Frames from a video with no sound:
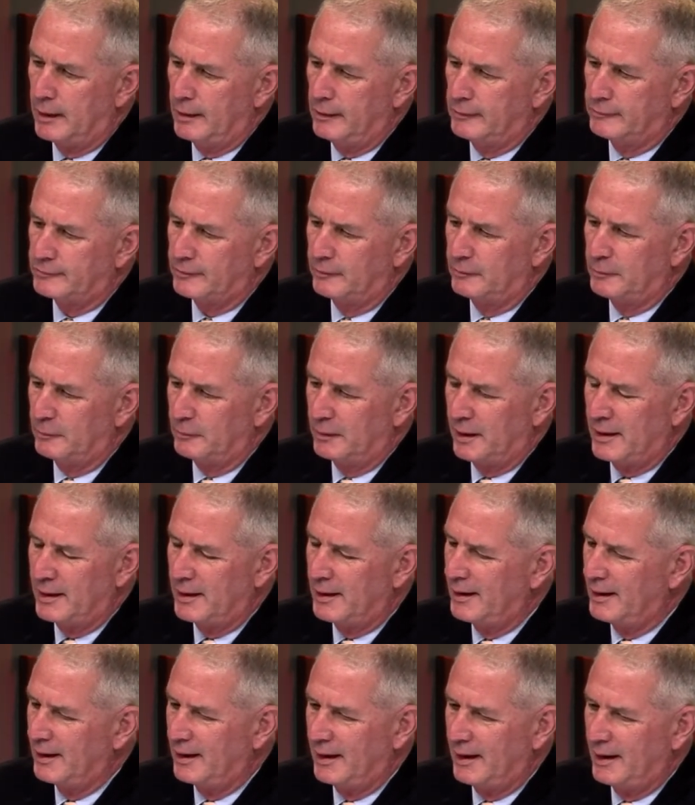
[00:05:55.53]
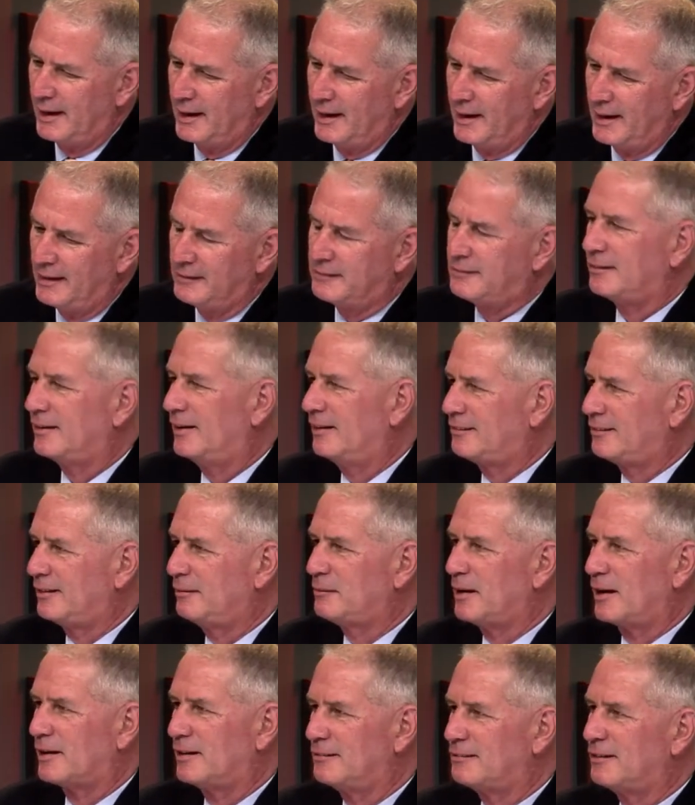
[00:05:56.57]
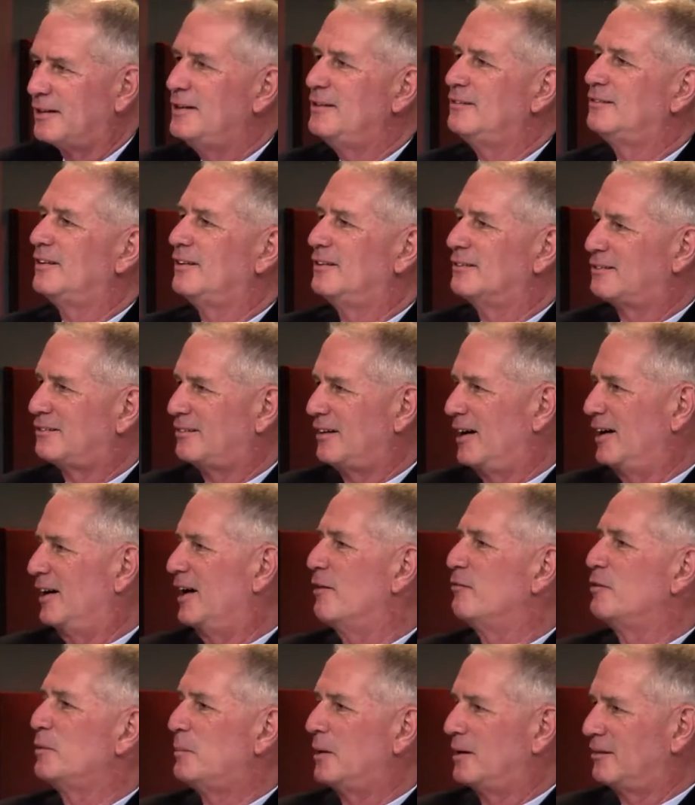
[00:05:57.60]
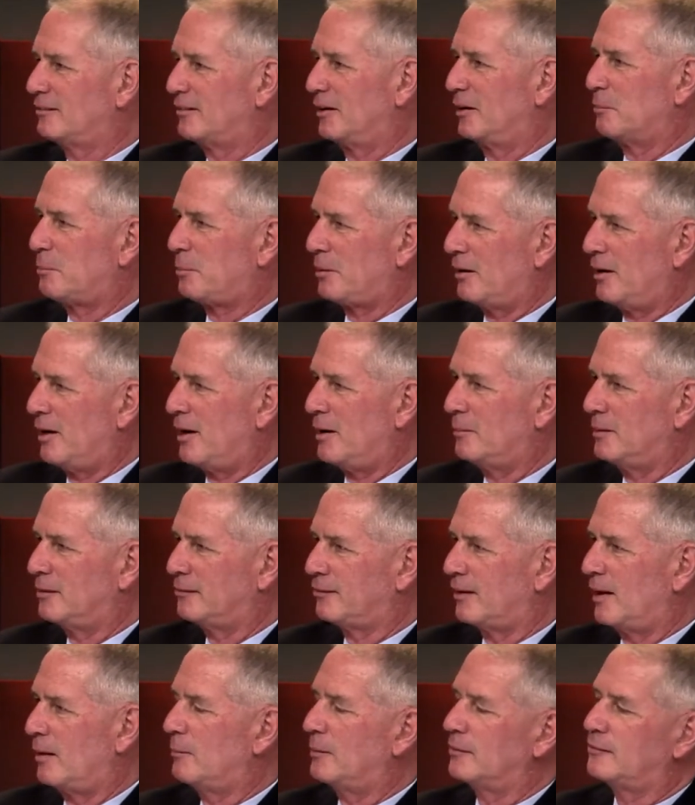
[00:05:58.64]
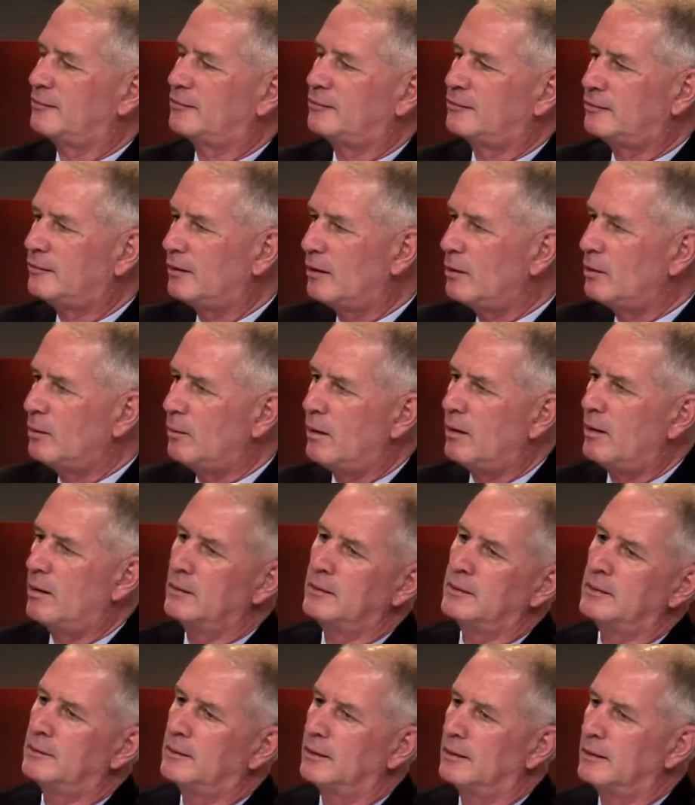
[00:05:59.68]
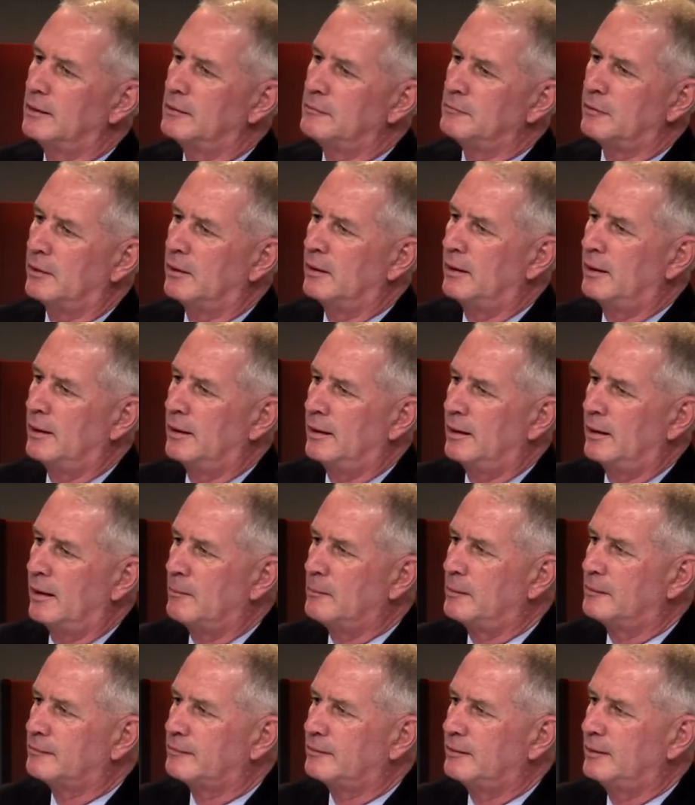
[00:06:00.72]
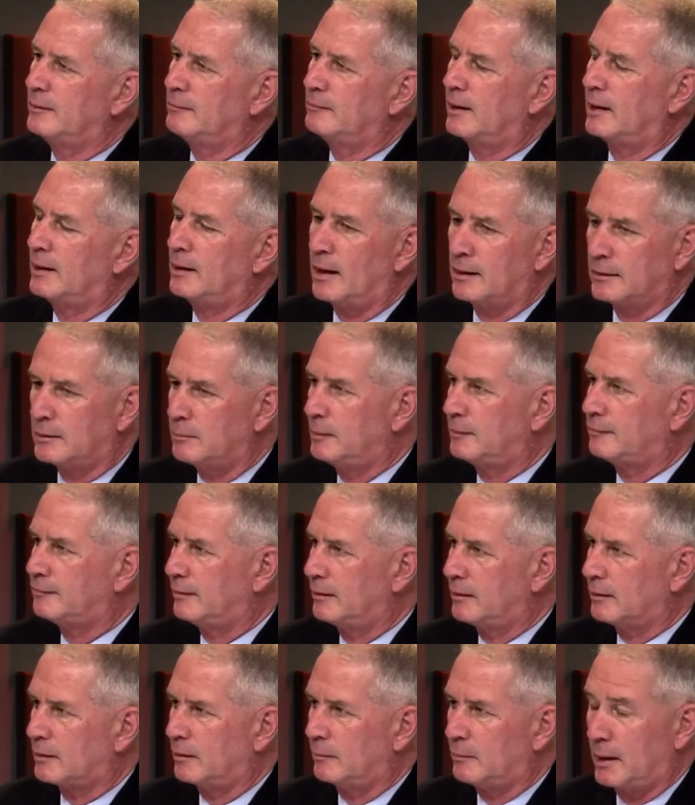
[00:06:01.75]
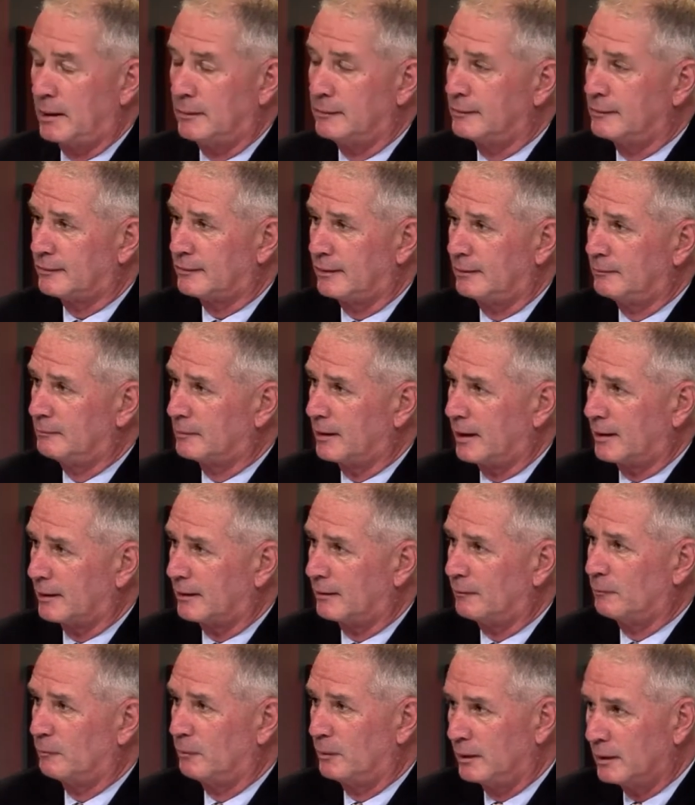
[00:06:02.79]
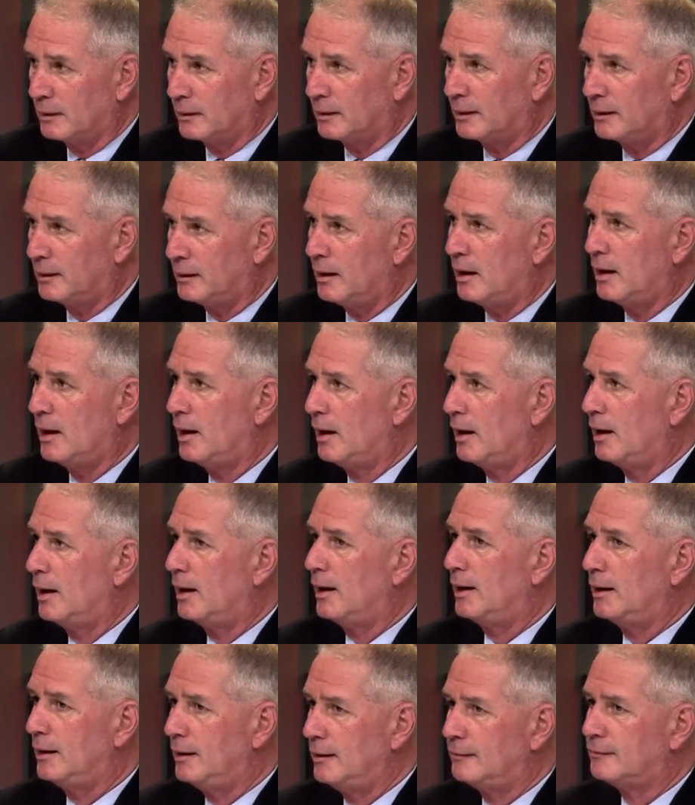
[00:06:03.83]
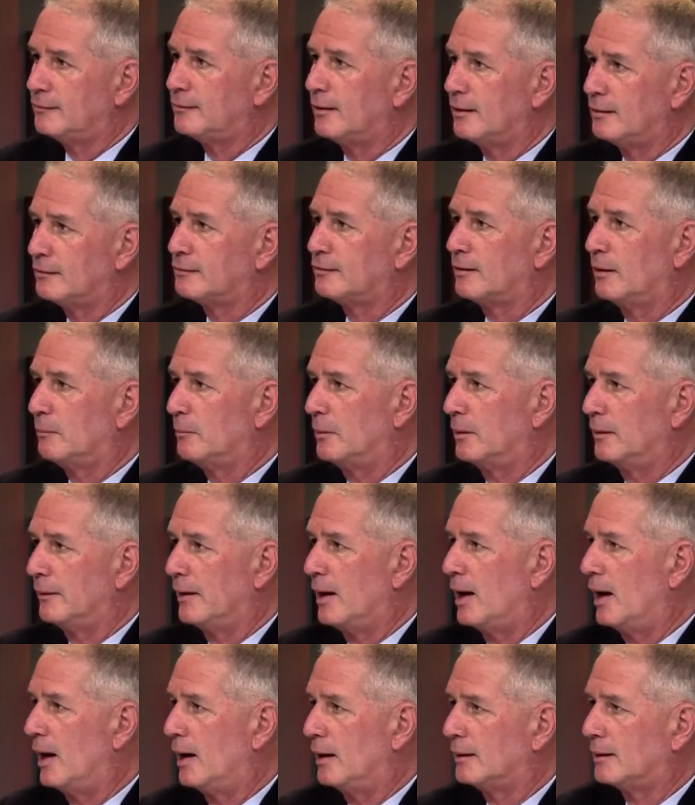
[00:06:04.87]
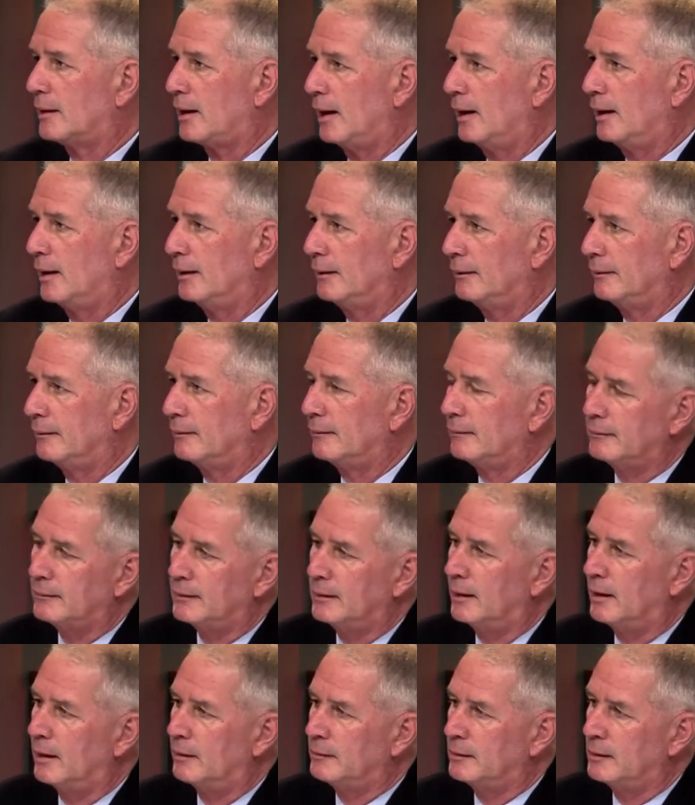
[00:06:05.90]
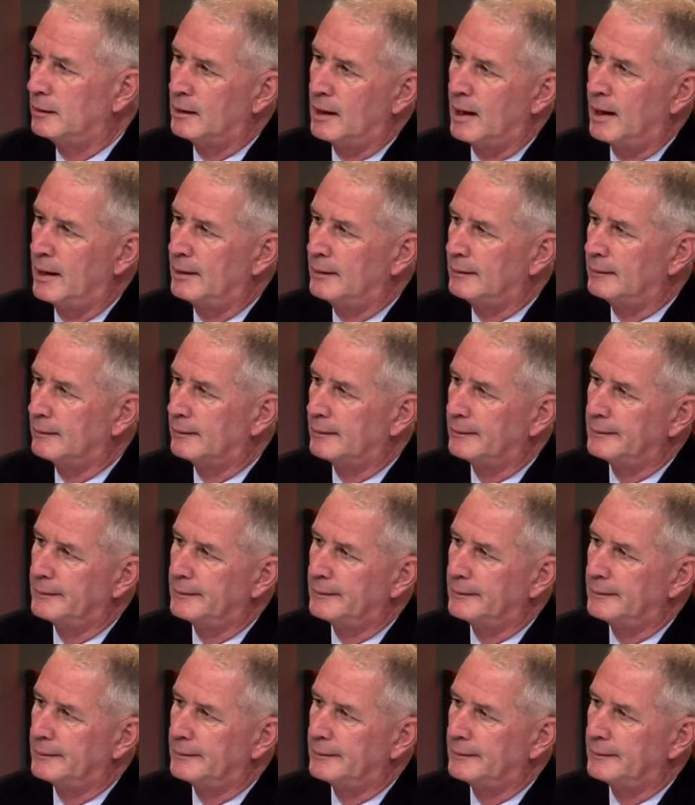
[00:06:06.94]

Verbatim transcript: So it's, it seems like it's easy to say, and everybody's going to promise that, but so hard to deliver. And it, it almost seems, and not to be cynical about it, seems like really, is there someone that can you know unite?